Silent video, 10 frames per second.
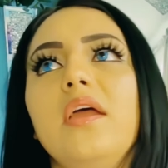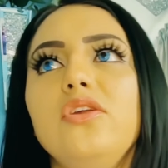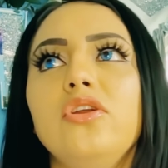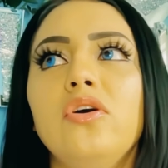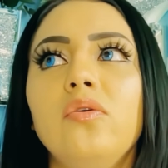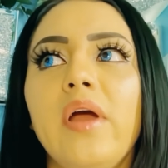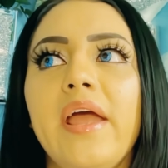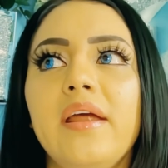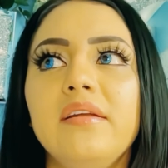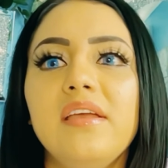you know,
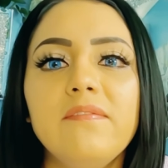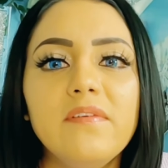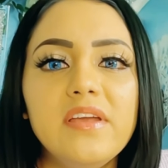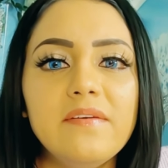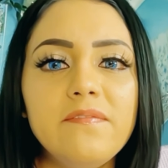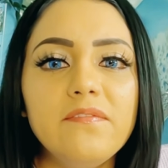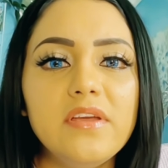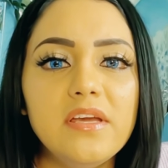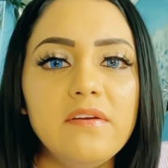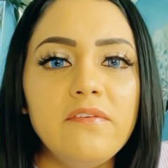and give give
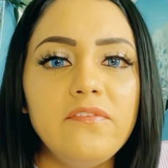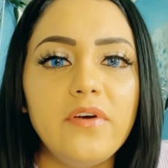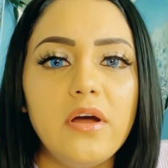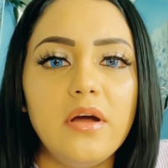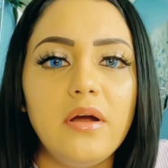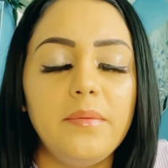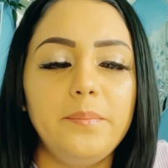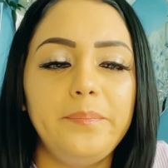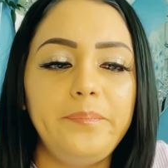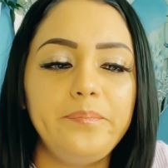give
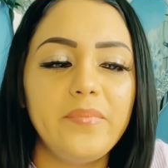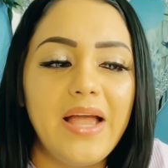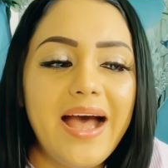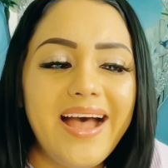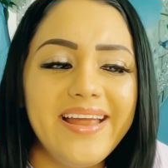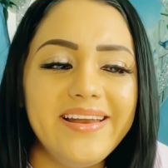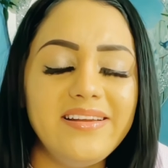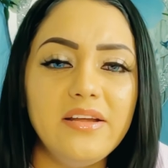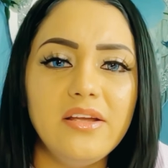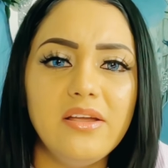um God
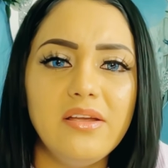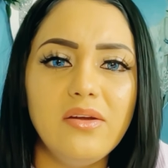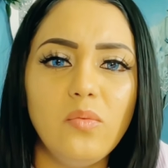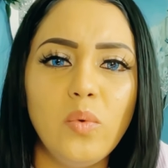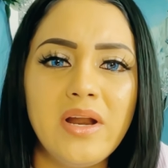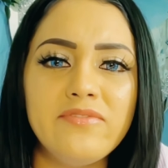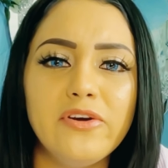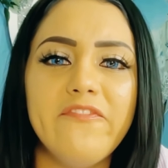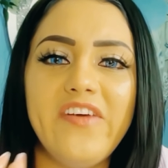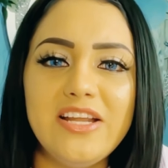whatever
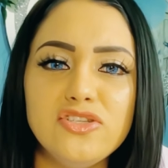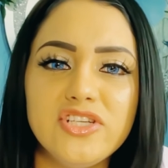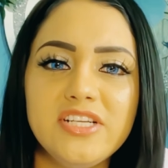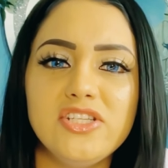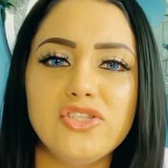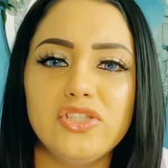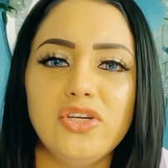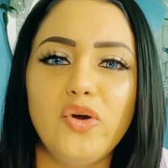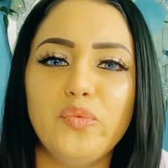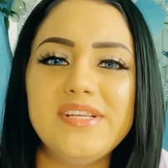vengeance
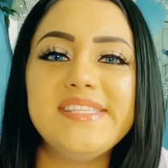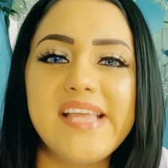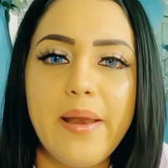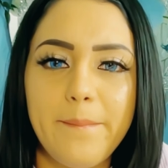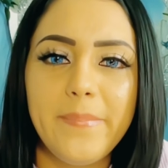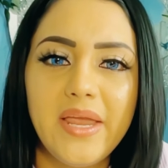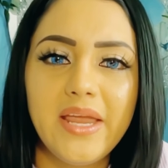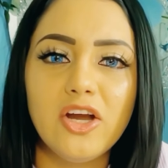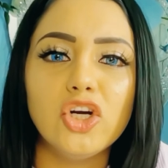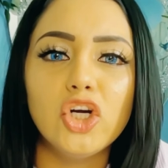or
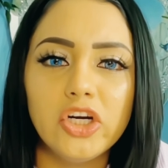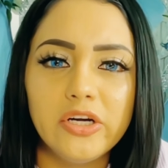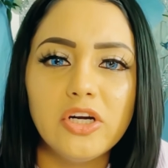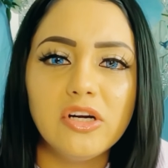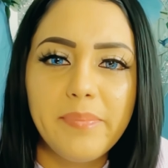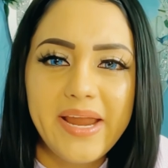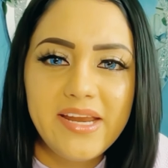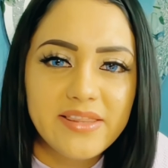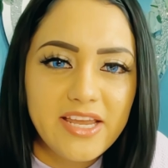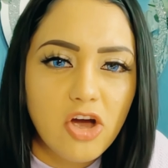resentment or hurt or
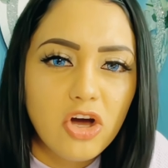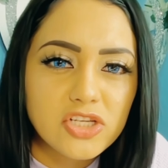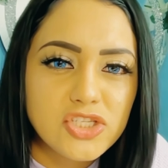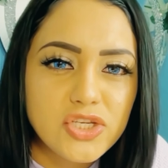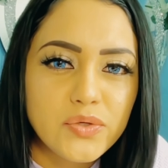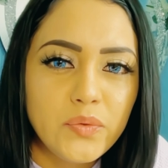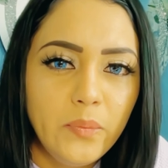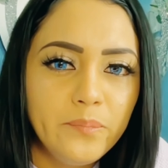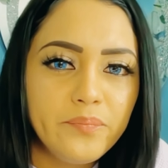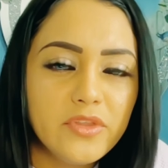pain they cause you,
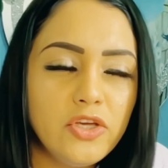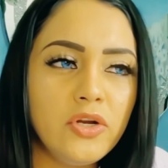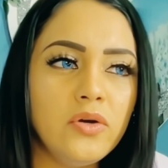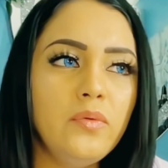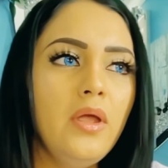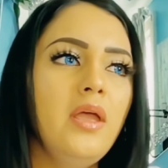you know,